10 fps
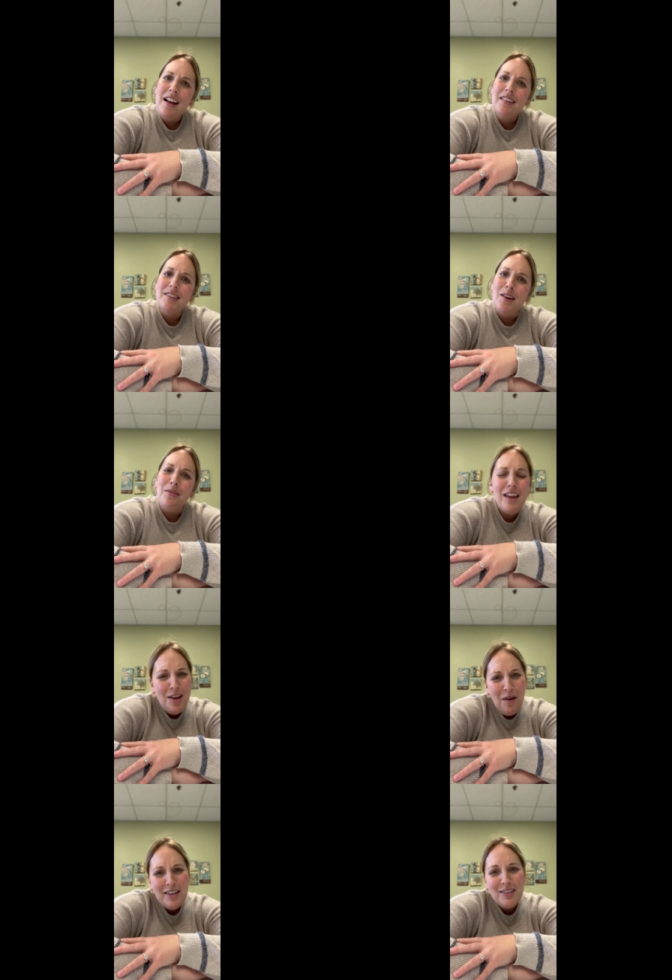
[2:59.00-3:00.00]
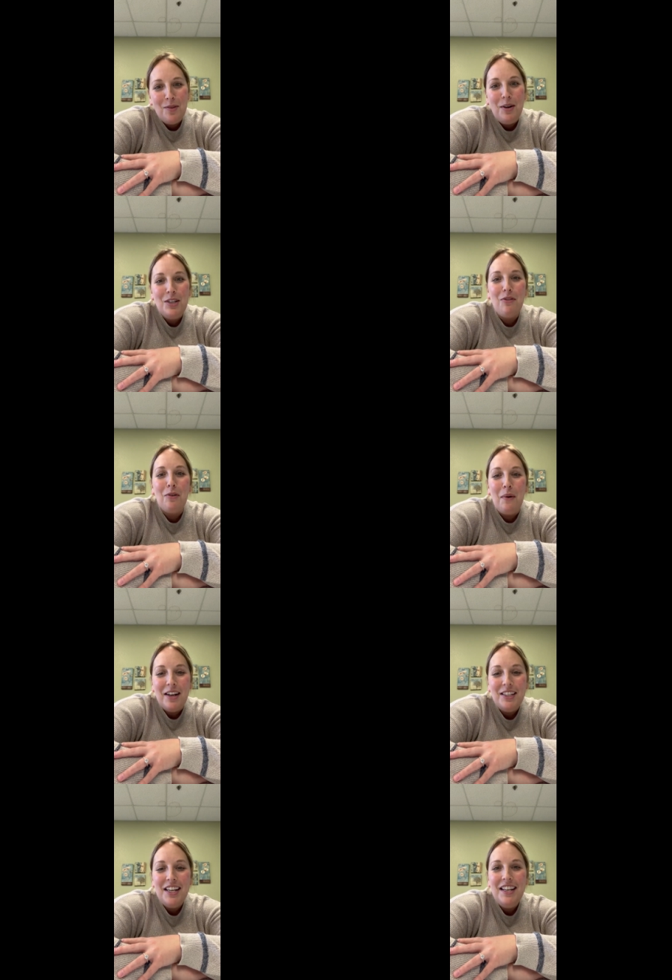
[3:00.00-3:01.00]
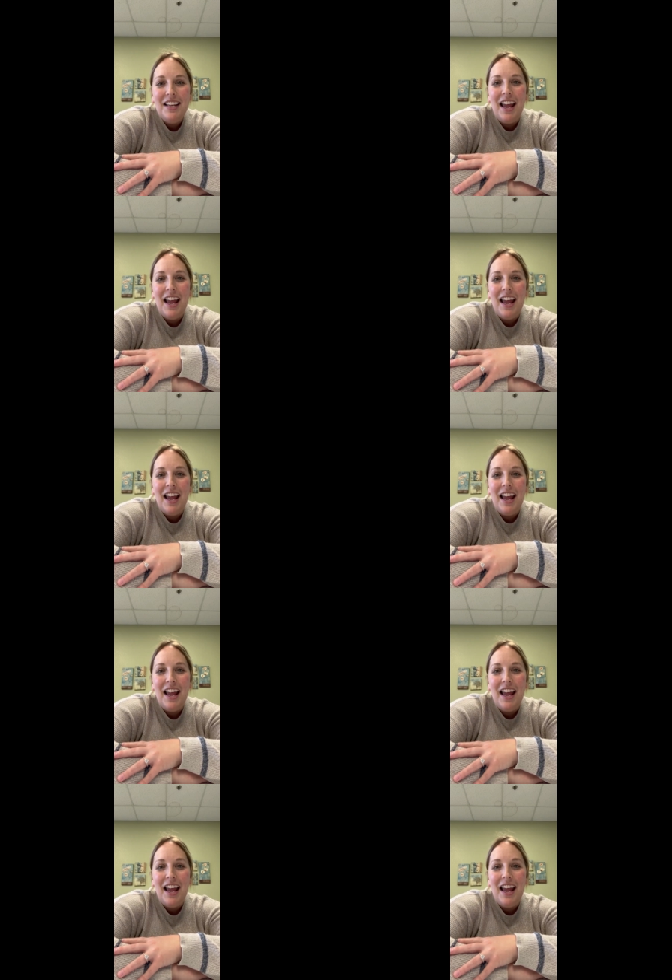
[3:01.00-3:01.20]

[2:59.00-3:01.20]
So thank you guys so much for watching